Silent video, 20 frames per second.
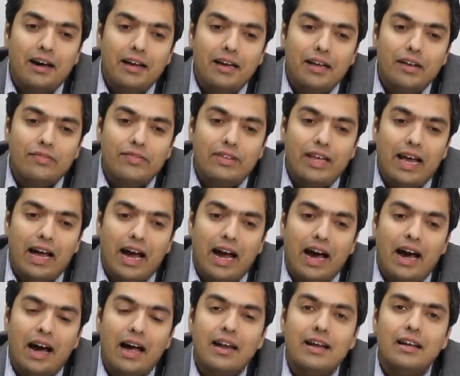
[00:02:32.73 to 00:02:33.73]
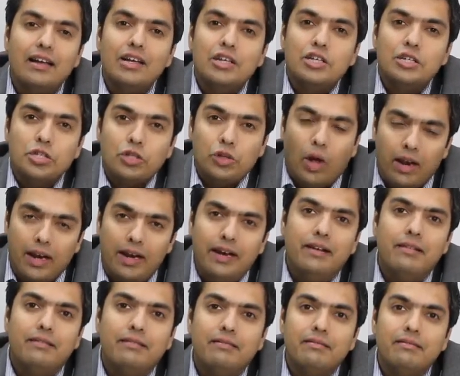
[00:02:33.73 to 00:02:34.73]
if they are solid,
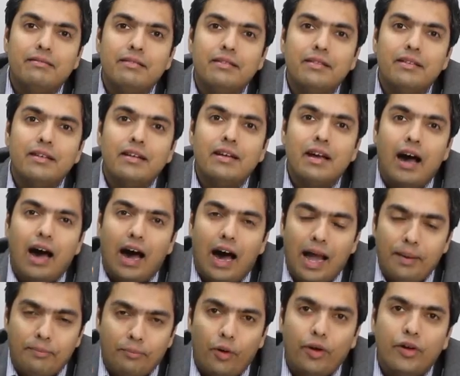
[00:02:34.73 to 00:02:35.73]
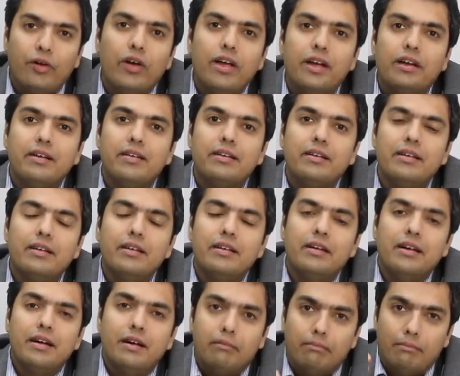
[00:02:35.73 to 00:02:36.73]
hypoechoic,
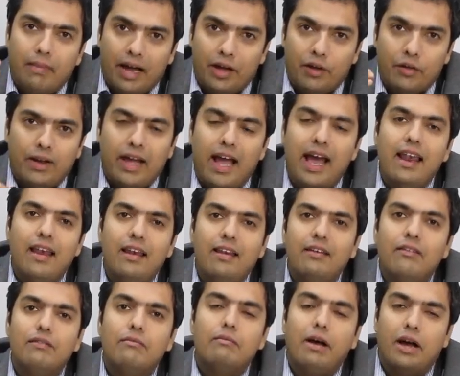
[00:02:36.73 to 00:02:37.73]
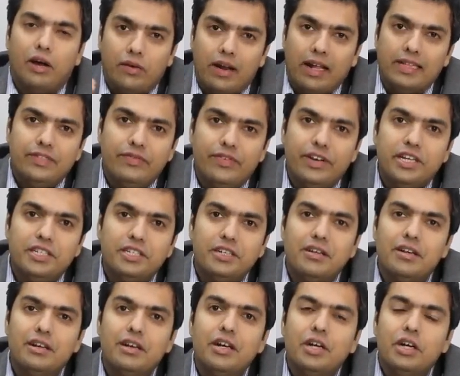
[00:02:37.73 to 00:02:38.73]

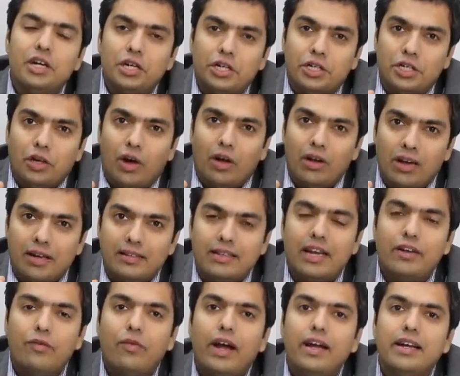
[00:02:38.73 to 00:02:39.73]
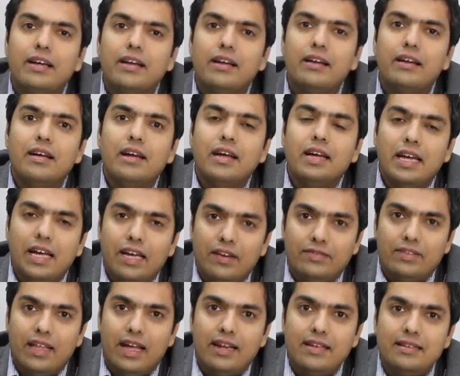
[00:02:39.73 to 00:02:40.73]
microcalcification, taller than wider,
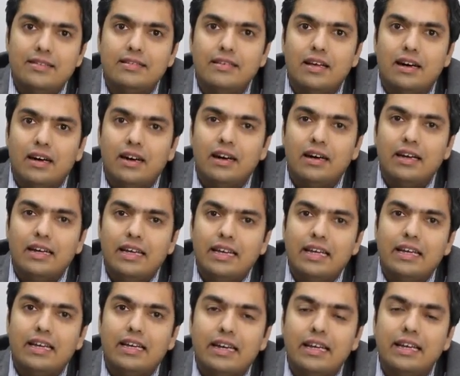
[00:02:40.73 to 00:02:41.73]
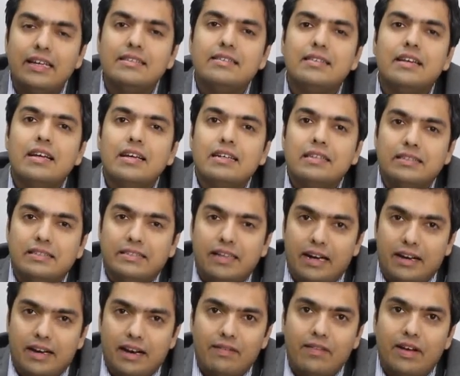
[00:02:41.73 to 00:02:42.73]
if there is increased
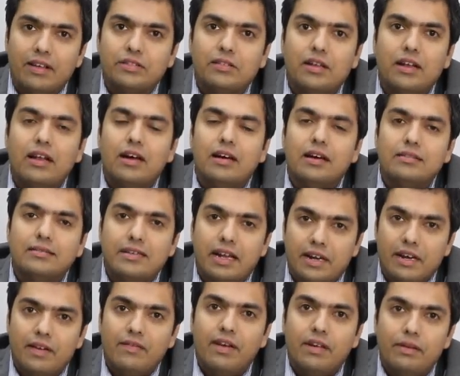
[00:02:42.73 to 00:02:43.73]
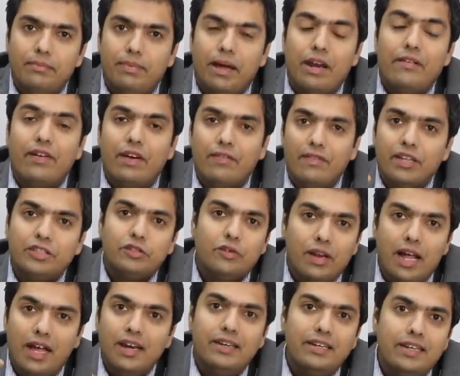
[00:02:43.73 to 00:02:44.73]
peripheral
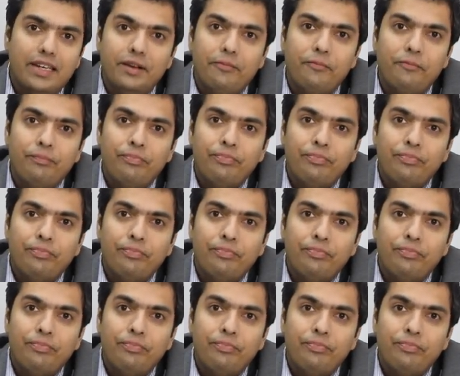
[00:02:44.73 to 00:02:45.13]
vascularity,